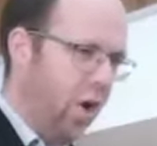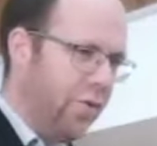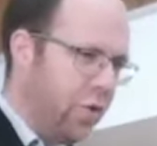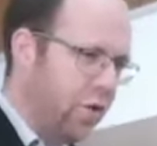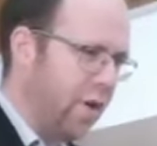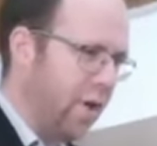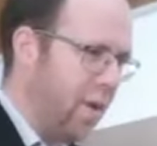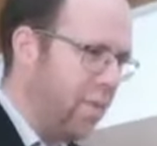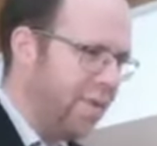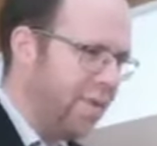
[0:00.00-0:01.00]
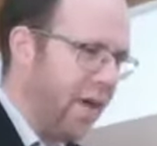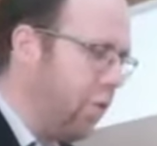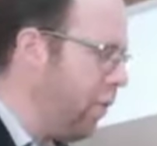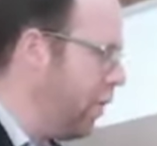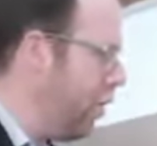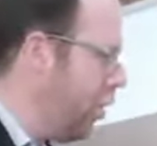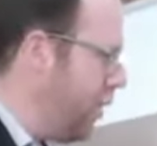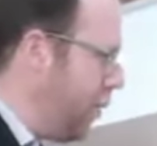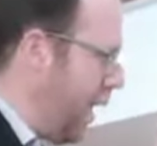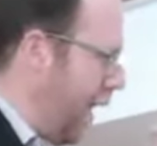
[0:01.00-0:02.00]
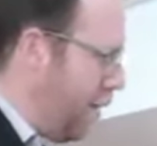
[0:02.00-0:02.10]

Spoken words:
of cooking. Maybe it's something where we know that we